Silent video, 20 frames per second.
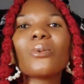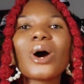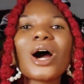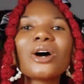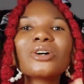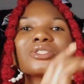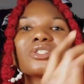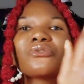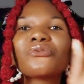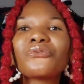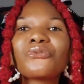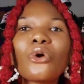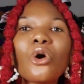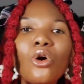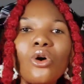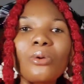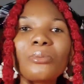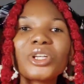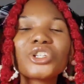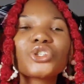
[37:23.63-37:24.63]
while the
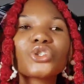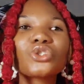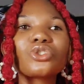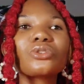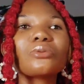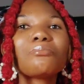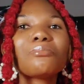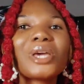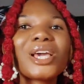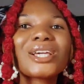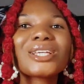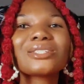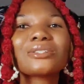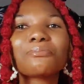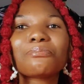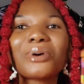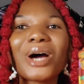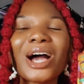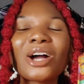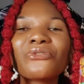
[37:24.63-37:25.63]
foam is to make
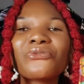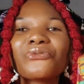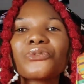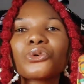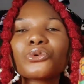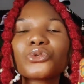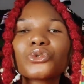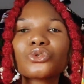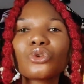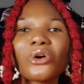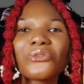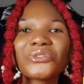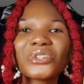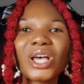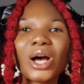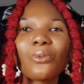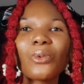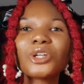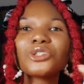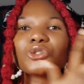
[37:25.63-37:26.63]
the bag feel
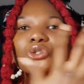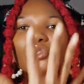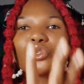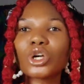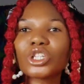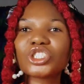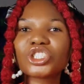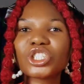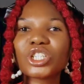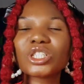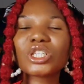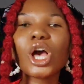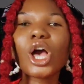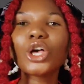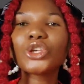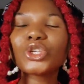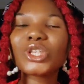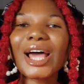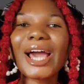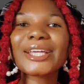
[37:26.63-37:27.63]
softer when you touch it,
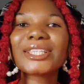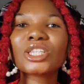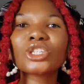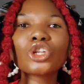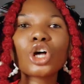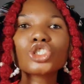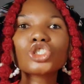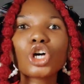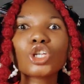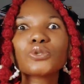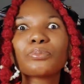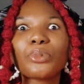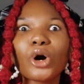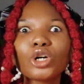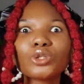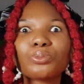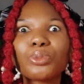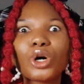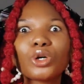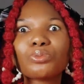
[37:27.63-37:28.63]
so that it's not just
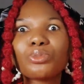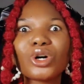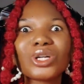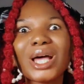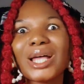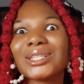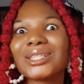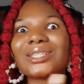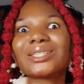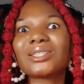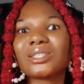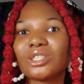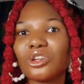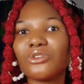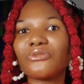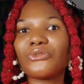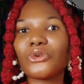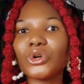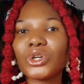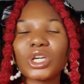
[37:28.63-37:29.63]
board, board, board and
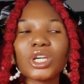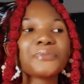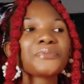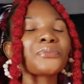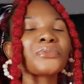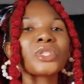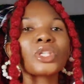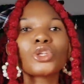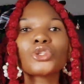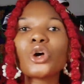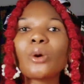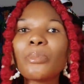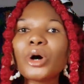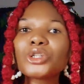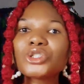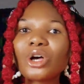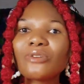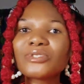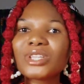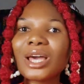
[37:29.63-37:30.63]
stiff. Okay, so
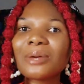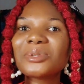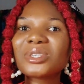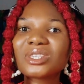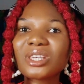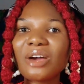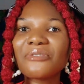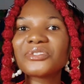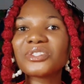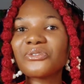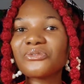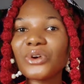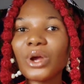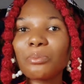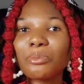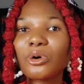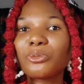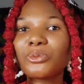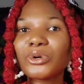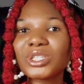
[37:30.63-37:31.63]
both of them serve
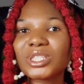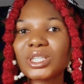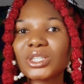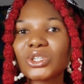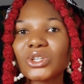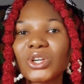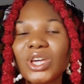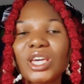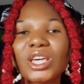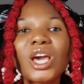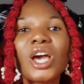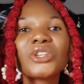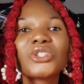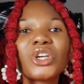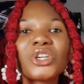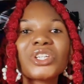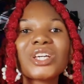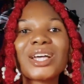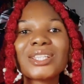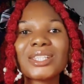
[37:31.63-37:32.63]
different purposes. Okay,
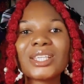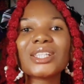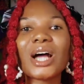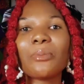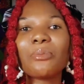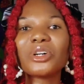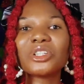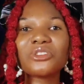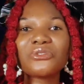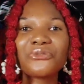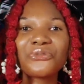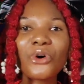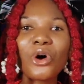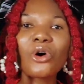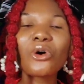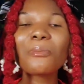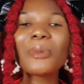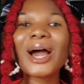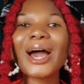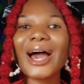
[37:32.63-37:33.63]
so you can see that both the
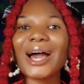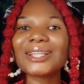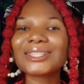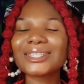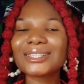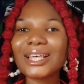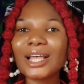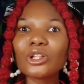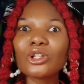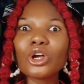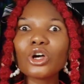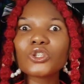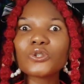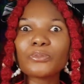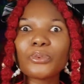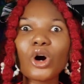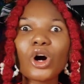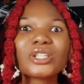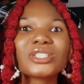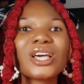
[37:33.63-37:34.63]
foam and the
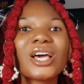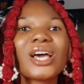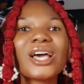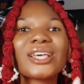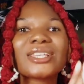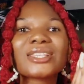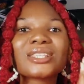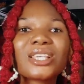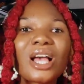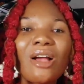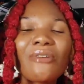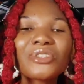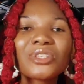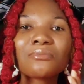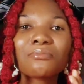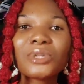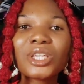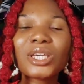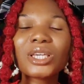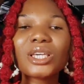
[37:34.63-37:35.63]
cellulose board
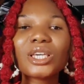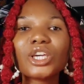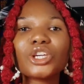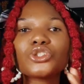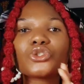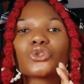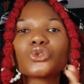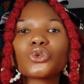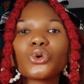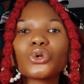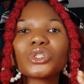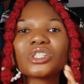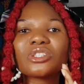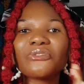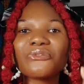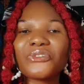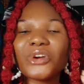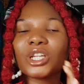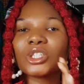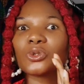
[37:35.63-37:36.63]
served me in two
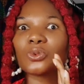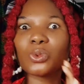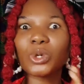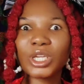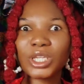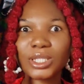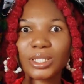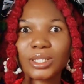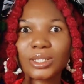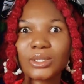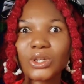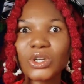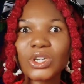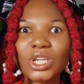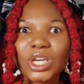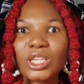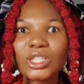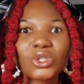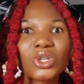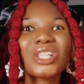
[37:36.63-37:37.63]
different ways.
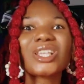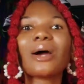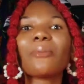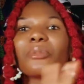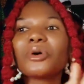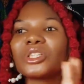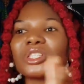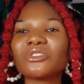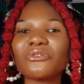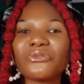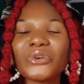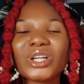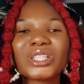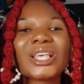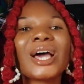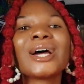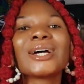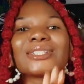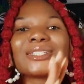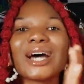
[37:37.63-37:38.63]
Okay, so they are both
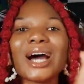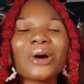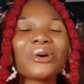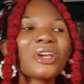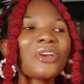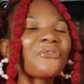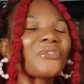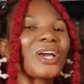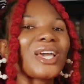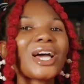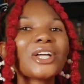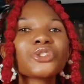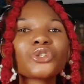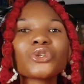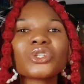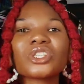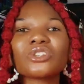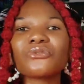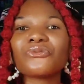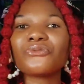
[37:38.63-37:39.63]
different. Now if I had
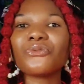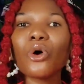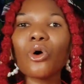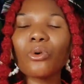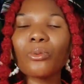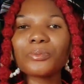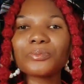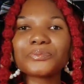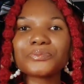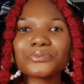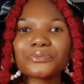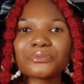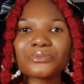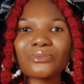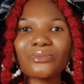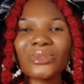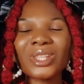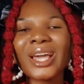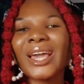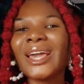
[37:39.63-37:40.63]
used the foam
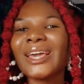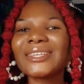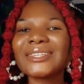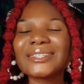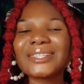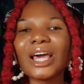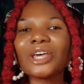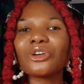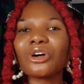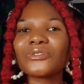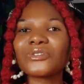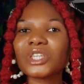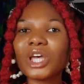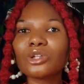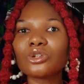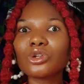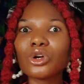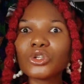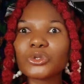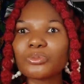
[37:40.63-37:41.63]
instead of
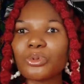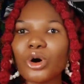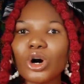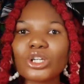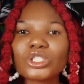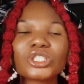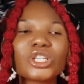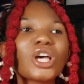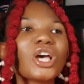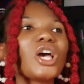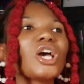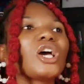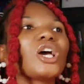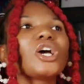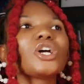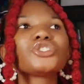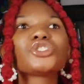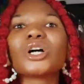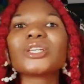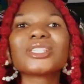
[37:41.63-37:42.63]
cellulose board,
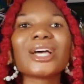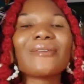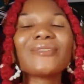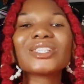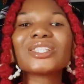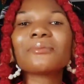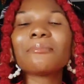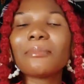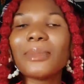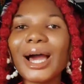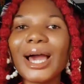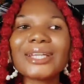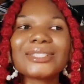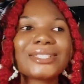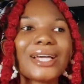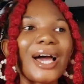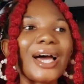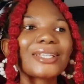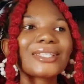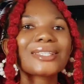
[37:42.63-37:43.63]
just have it in
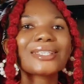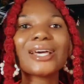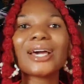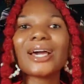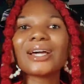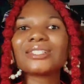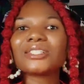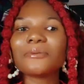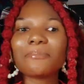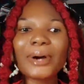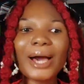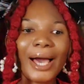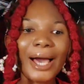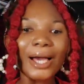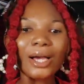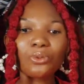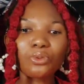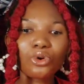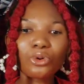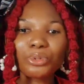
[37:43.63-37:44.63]
mind that the
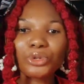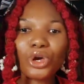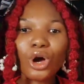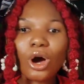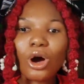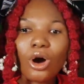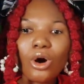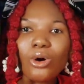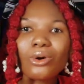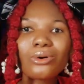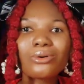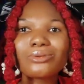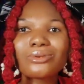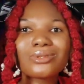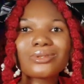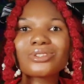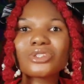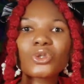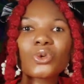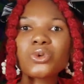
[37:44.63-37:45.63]
bag will be all
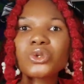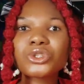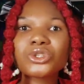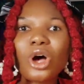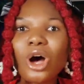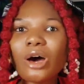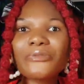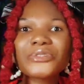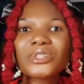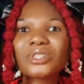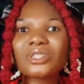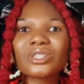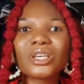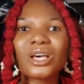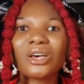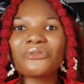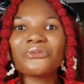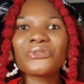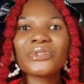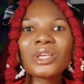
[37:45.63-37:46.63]
soft,
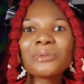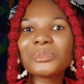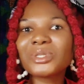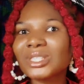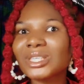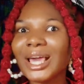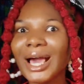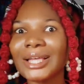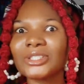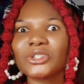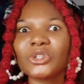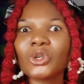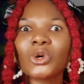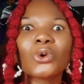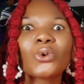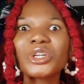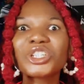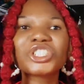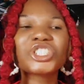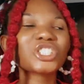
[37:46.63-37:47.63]
flimsy and
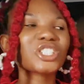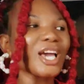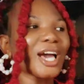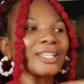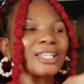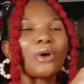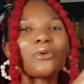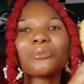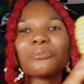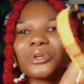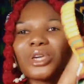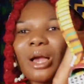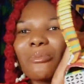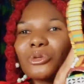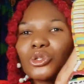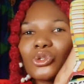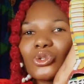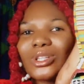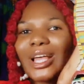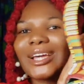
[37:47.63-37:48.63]
squishy, and I will be
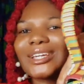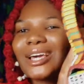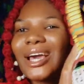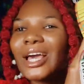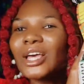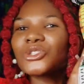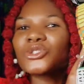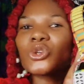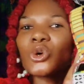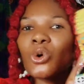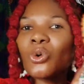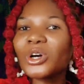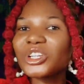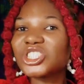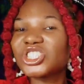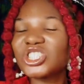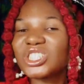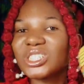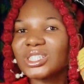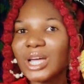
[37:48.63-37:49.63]
able to like
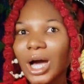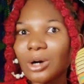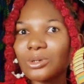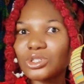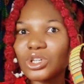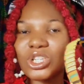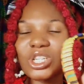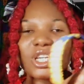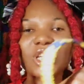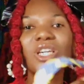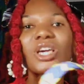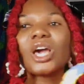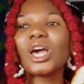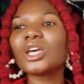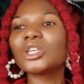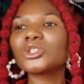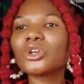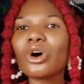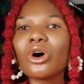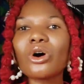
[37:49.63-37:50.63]
squish it down. Okay,
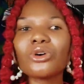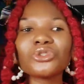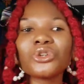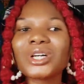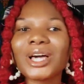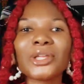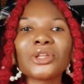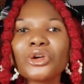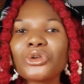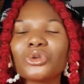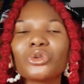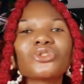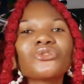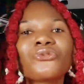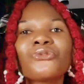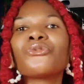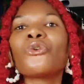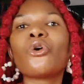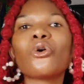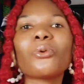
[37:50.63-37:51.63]
so you cannot
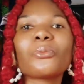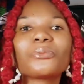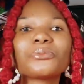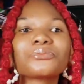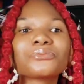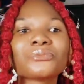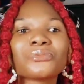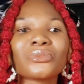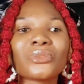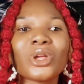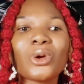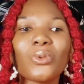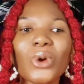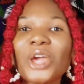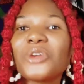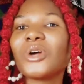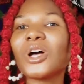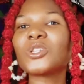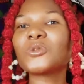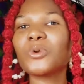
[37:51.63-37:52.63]
use foam
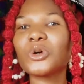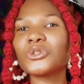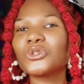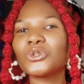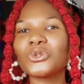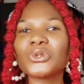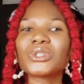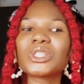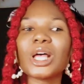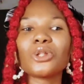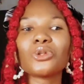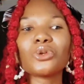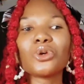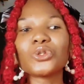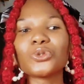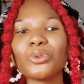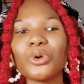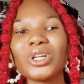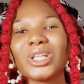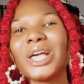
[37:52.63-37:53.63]
where you are supposed to use
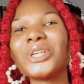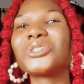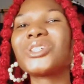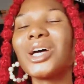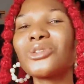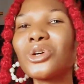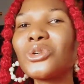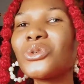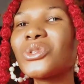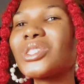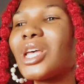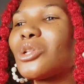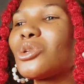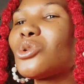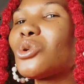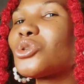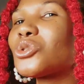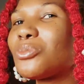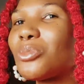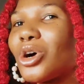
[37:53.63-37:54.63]
cellulose board, and you cannot use
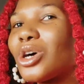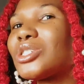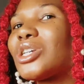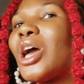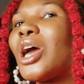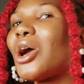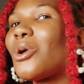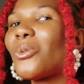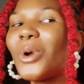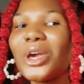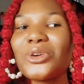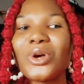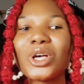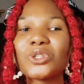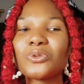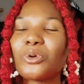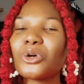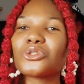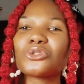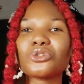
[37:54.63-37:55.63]
cellulose board where you
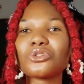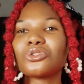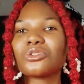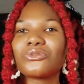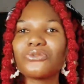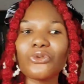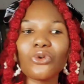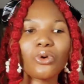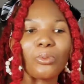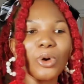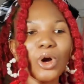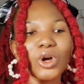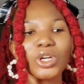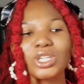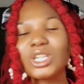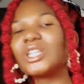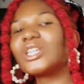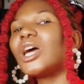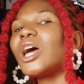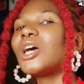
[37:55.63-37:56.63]
are supposed to use foam.
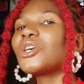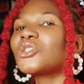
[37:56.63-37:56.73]
Okay,